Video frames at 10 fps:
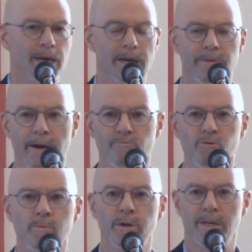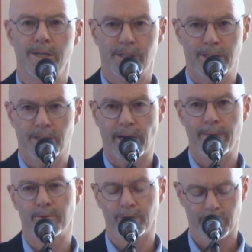in that room with his
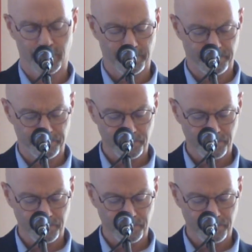disciples,